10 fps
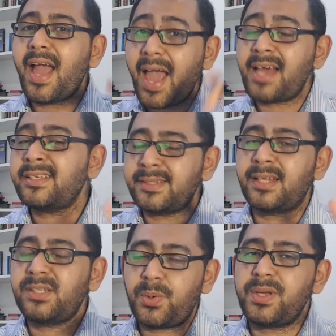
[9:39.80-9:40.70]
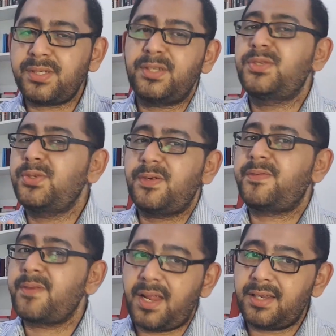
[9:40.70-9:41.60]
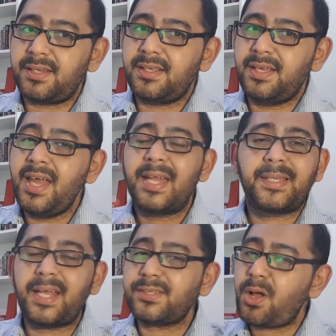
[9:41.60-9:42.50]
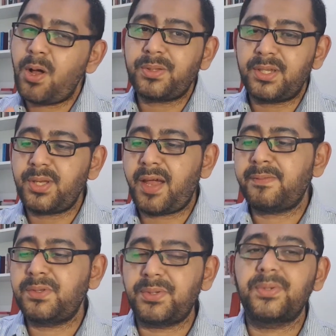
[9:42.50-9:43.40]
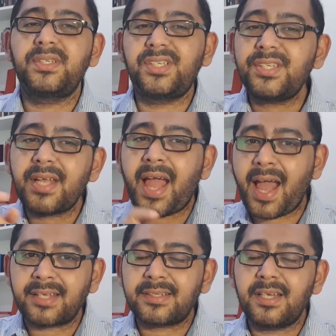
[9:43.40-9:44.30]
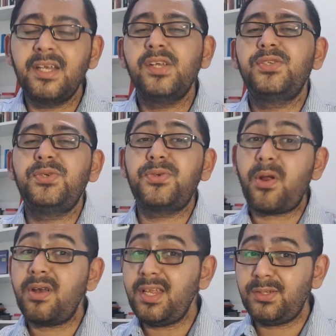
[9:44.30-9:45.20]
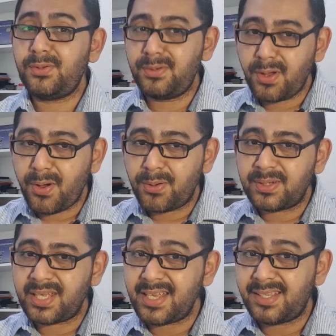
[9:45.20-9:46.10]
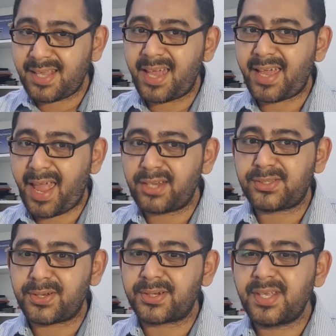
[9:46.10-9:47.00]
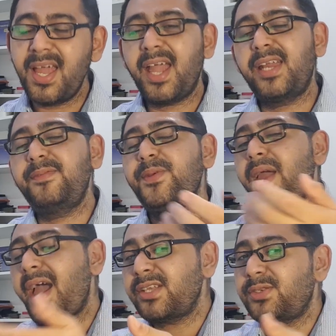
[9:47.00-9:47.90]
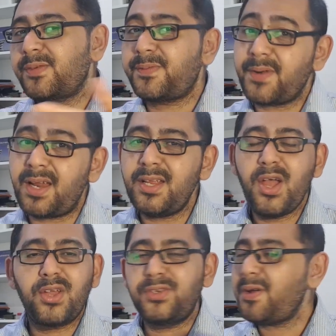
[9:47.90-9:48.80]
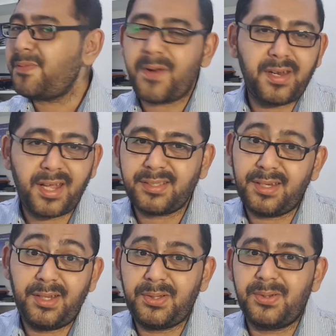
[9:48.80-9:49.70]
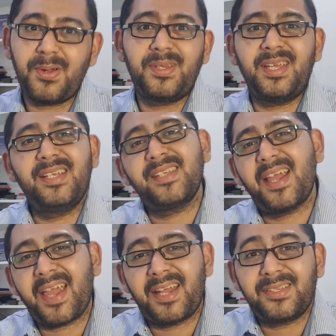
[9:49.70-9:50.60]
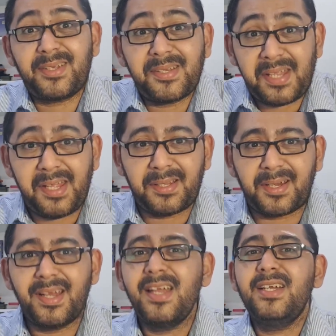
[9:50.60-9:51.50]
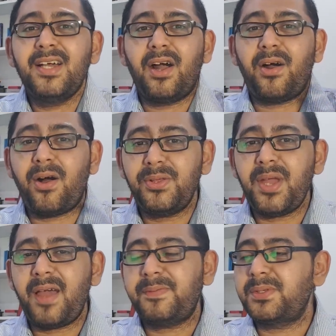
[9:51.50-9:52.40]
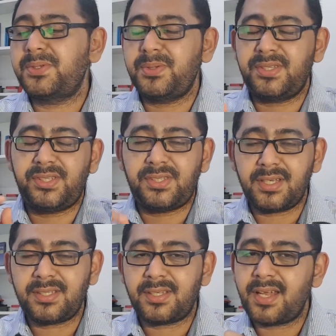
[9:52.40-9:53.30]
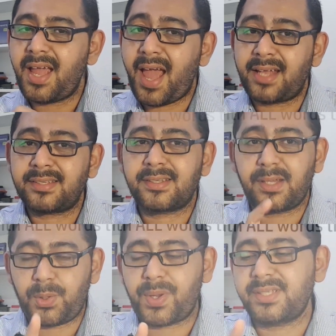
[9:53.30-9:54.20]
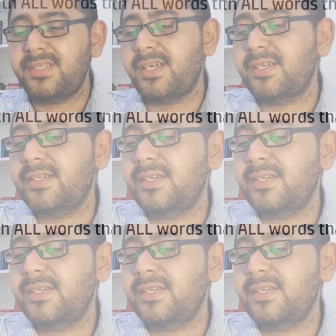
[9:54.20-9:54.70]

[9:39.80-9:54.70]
ask that question to your friend. That's all that you have to do. Just ask. You don't need to know the exact answers. And if you ask your friend doesn't need to know the exact answers either. All you have to do is just ask the question.